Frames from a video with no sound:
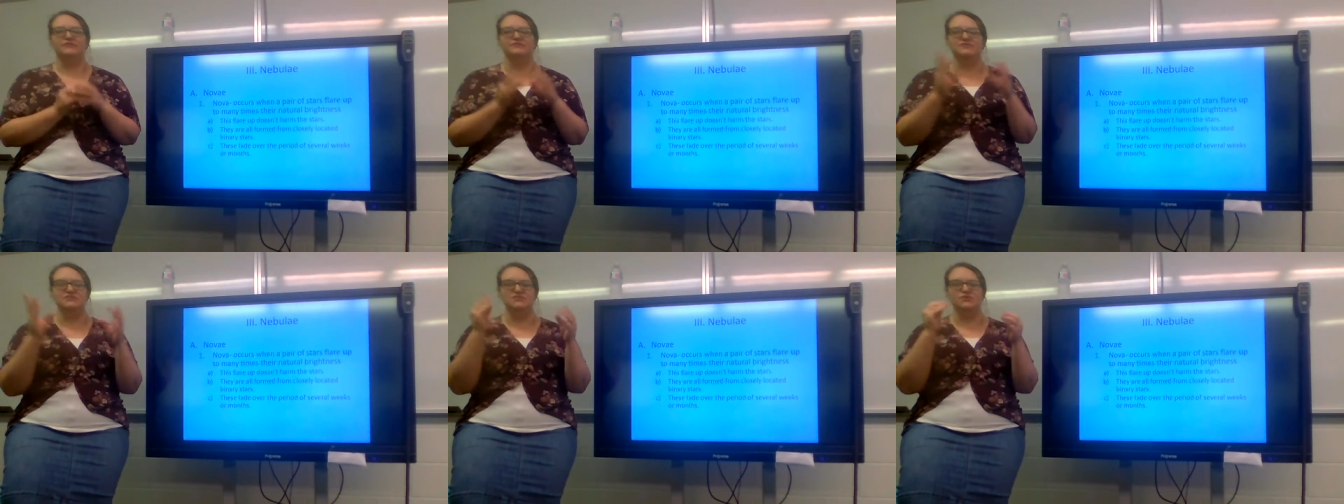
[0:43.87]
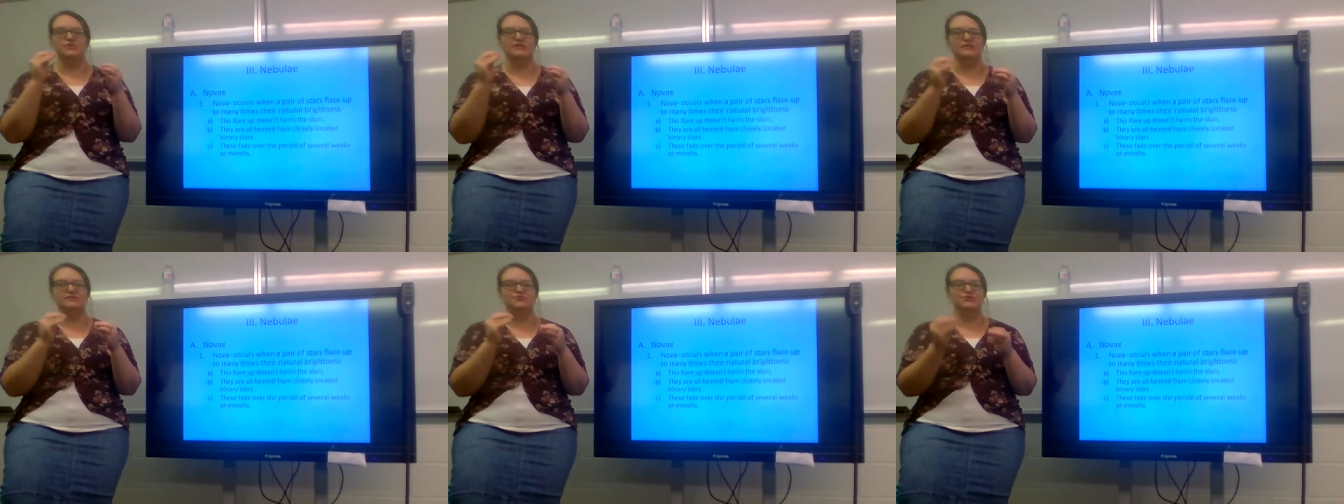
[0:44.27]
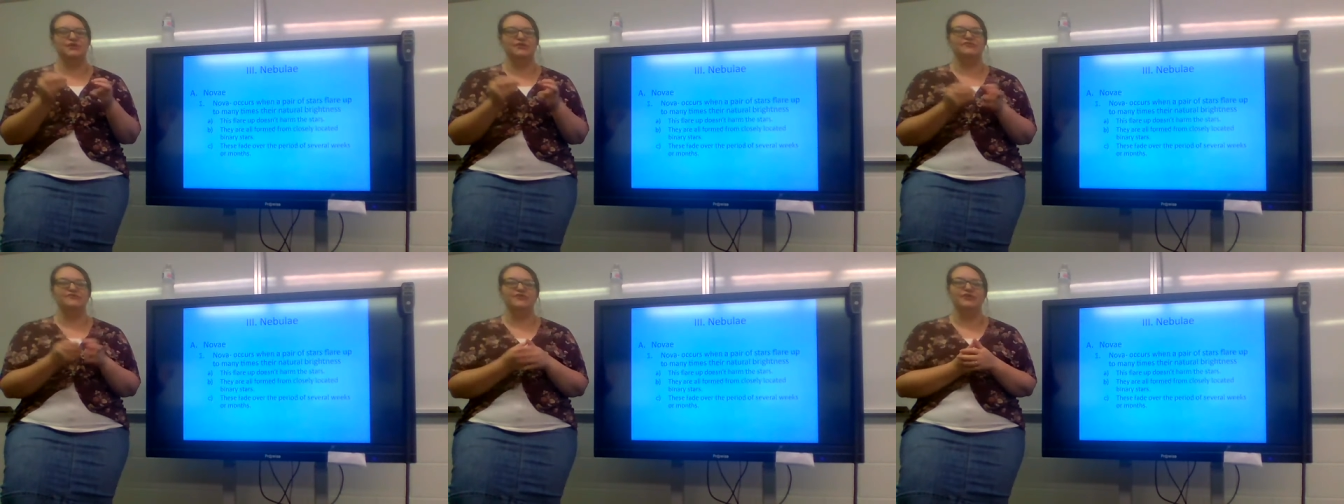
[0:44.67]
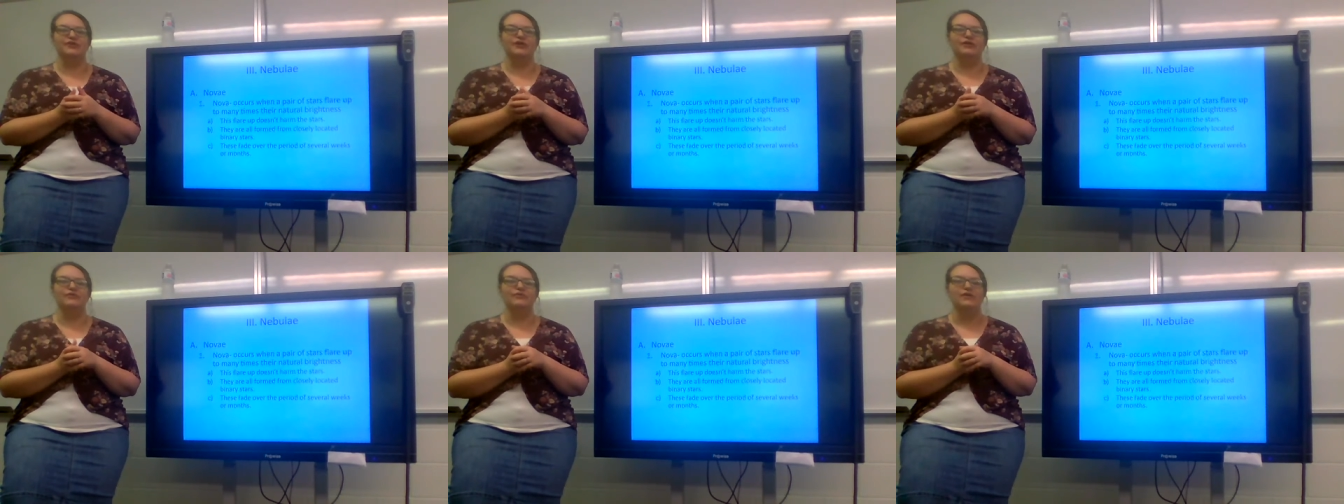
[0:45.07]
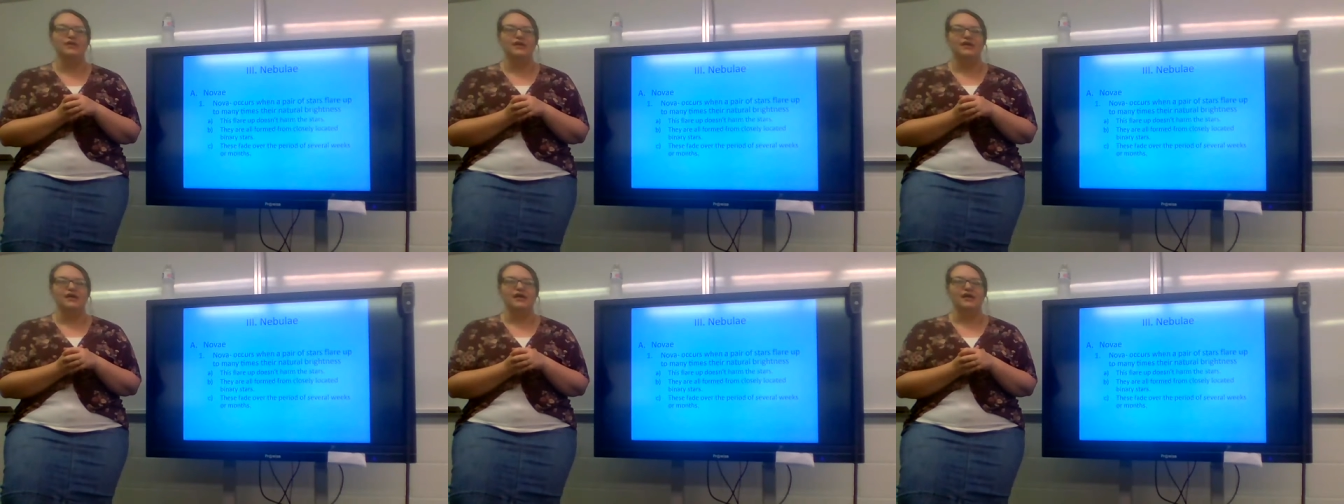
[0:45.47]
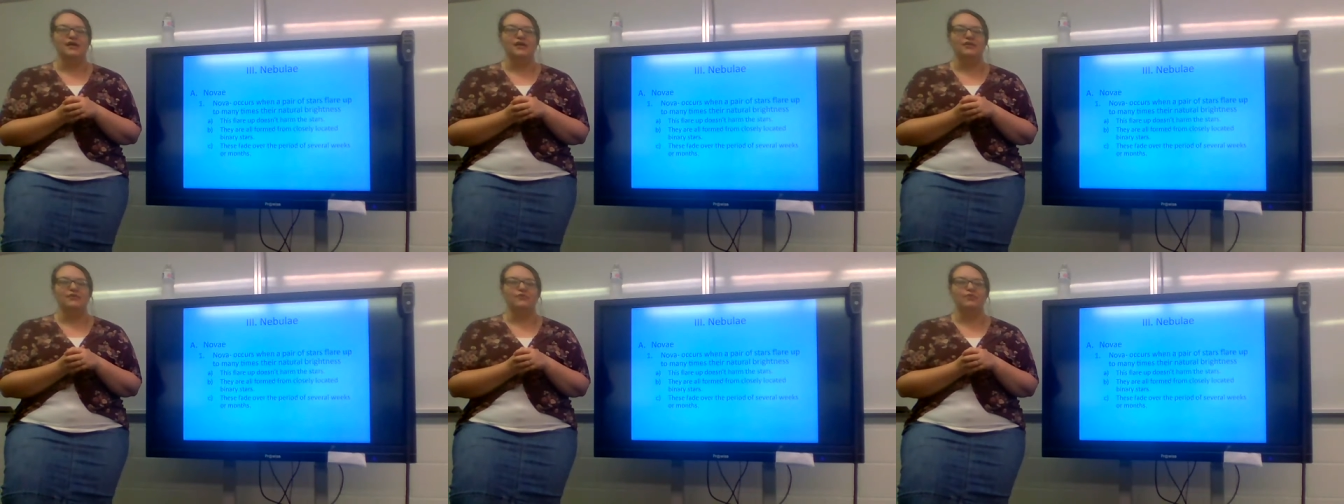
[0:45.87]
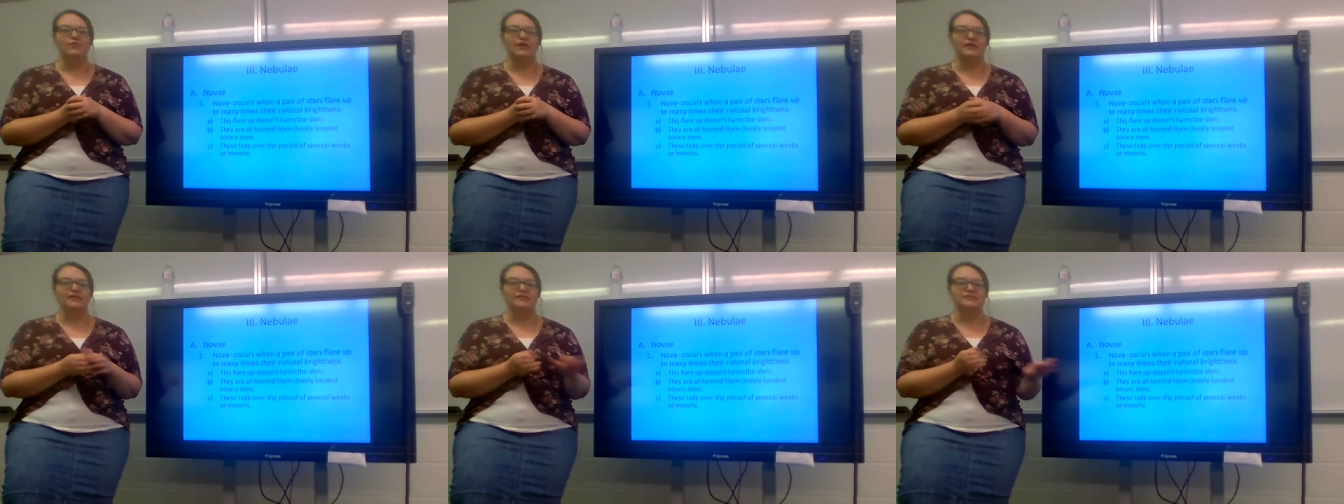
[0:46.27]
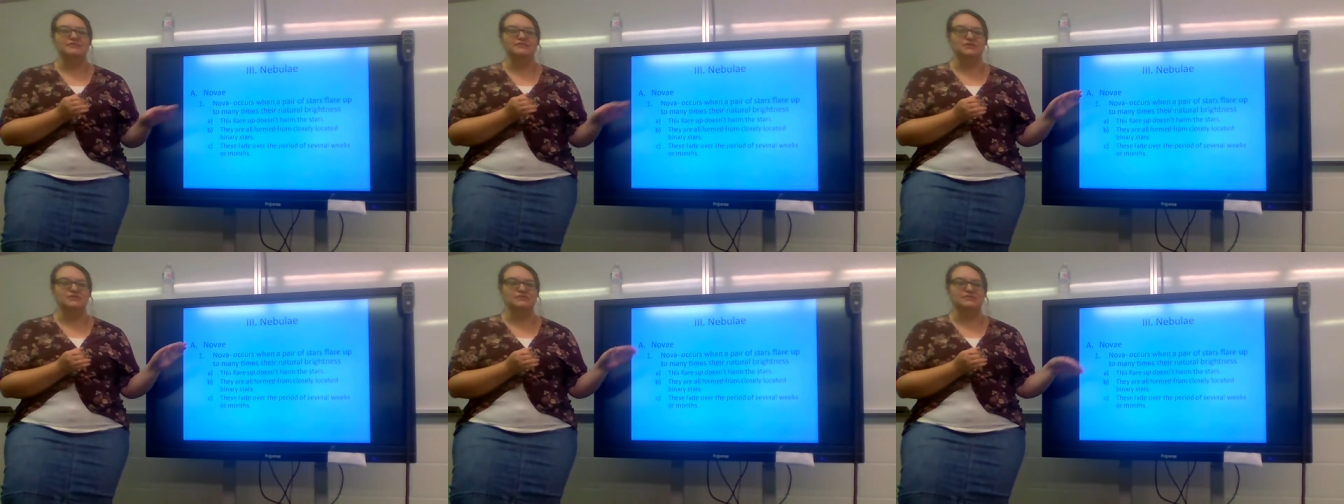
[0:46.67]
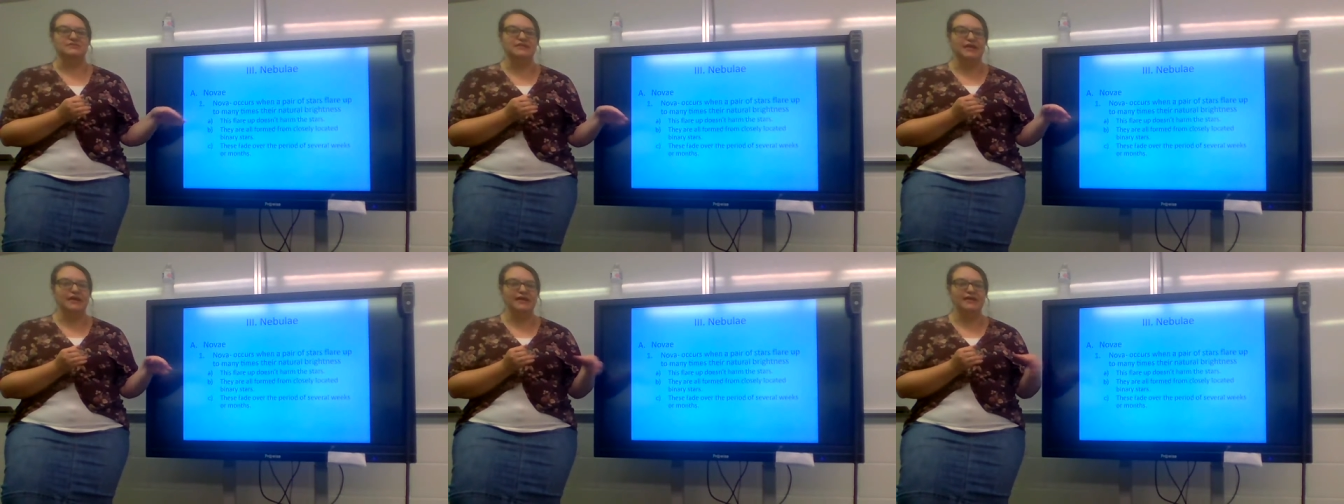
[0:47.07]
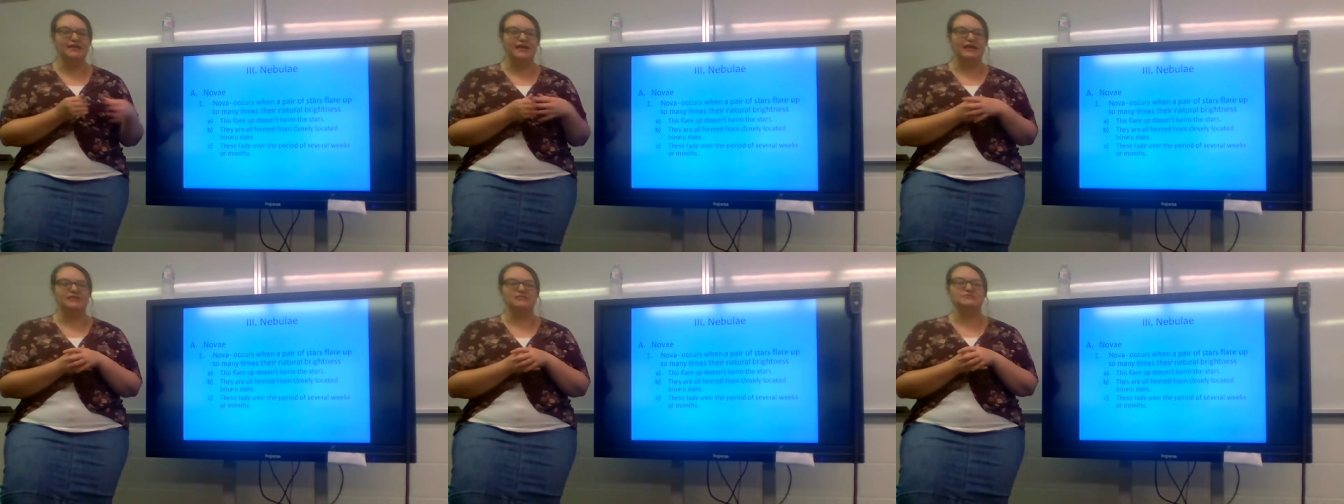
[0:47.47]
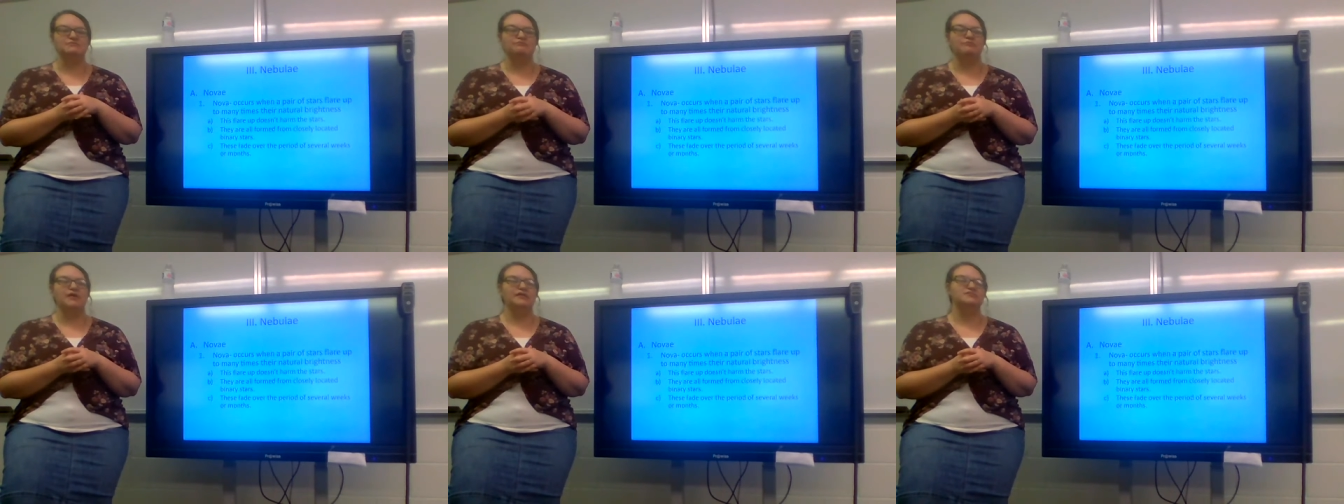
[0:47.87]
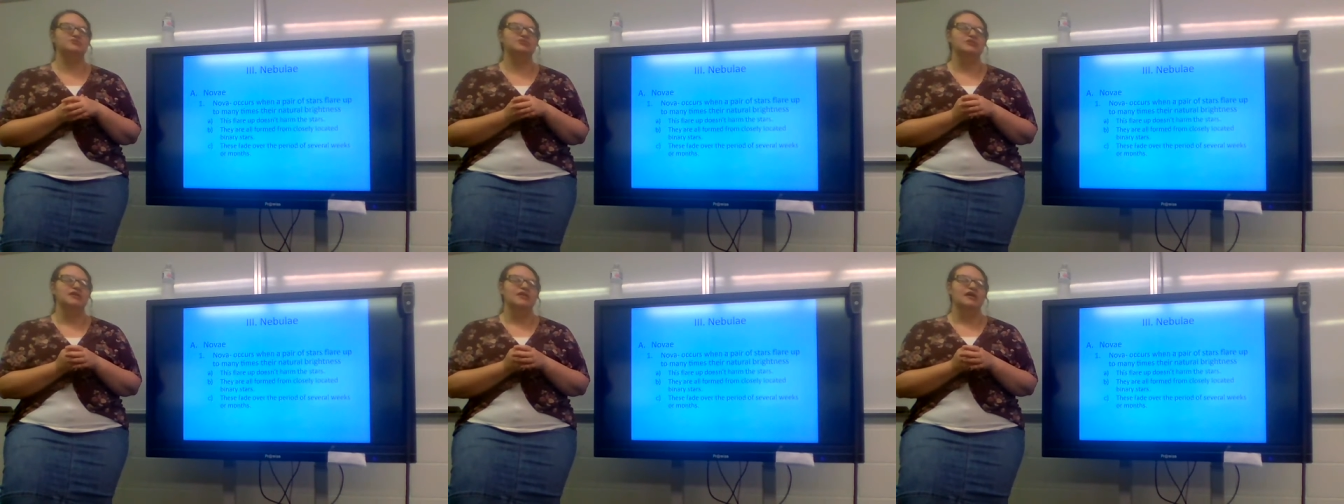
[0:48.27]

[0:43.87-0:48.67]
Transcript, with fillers: have to squint and try to figure out uh, what is on the slide as much.